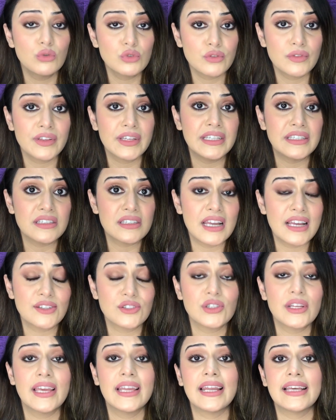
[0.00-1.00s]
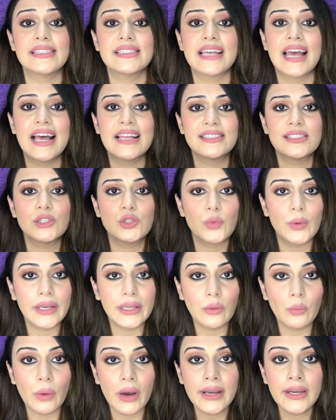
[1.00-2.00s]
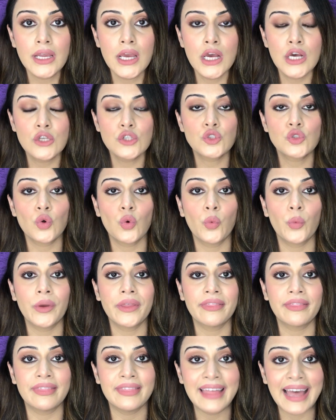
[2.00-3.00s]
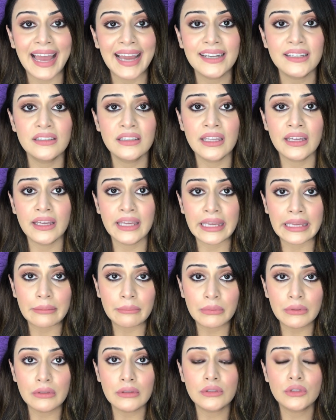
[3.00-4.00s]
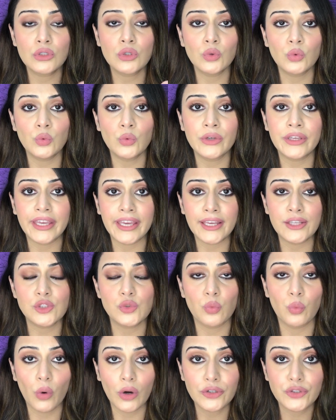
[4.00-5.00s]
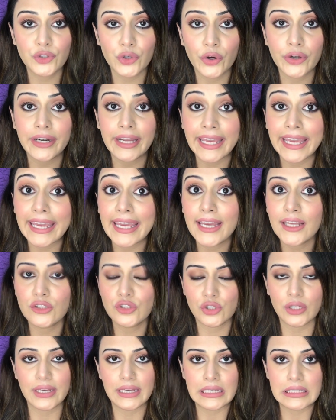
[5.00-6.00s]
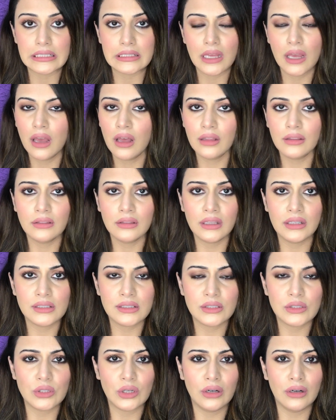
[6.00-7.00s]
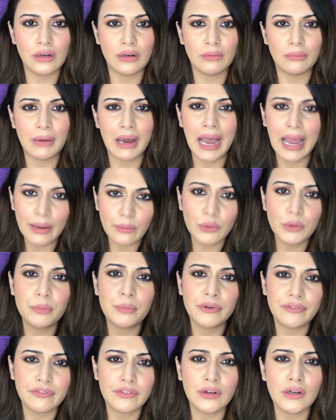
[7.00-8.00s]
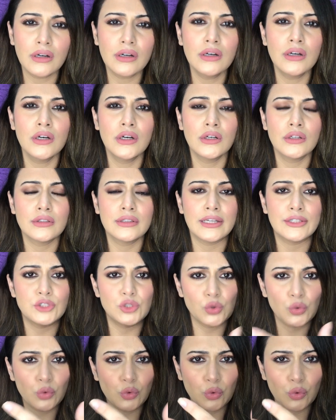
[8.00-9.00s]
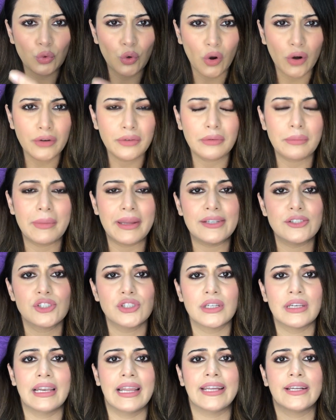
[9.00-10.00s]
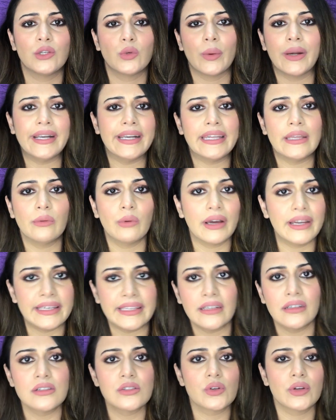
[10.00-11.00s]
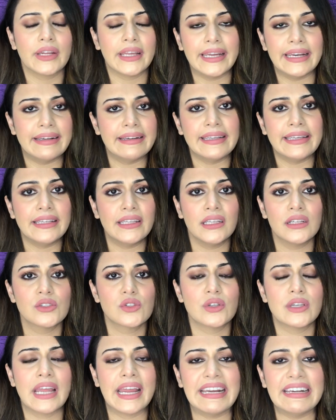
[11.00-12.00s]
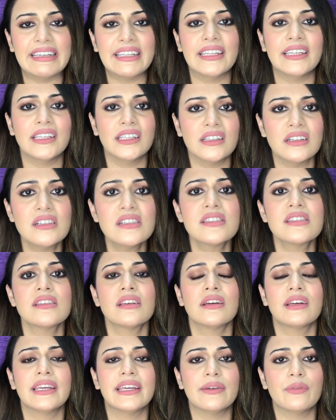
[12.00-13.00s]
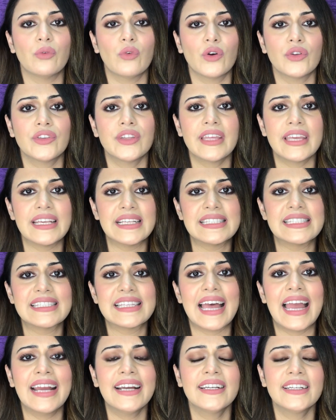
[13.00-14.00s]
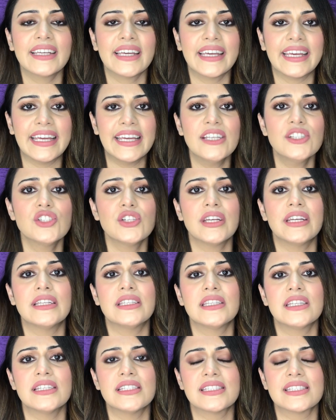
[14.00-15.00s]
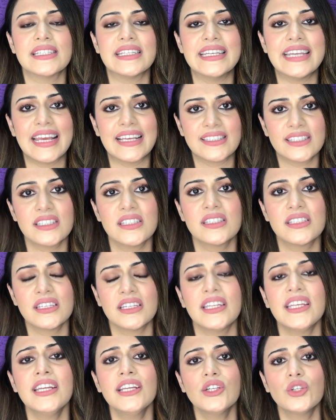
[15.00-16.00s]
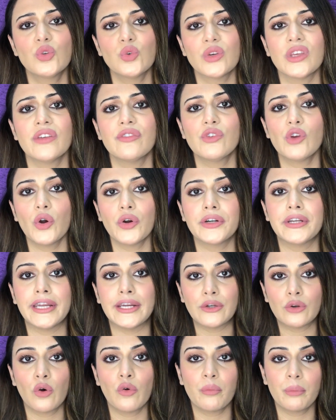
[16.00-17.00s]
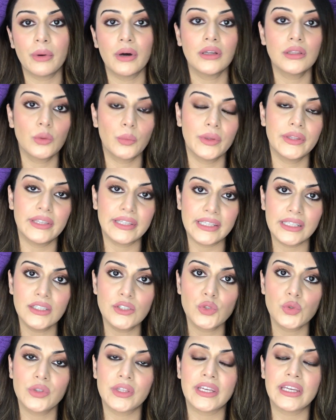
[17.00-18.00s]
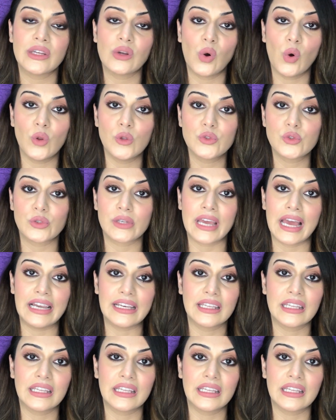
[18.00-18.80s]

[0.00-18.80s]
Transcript: most of the international airlines has it 21. So with that, they're able to gauge what your age is. I would prefer that you do not mention like 21 years or 18 years or 19 years. For the exact age, it is necessary to give your date of birth with years, so they can also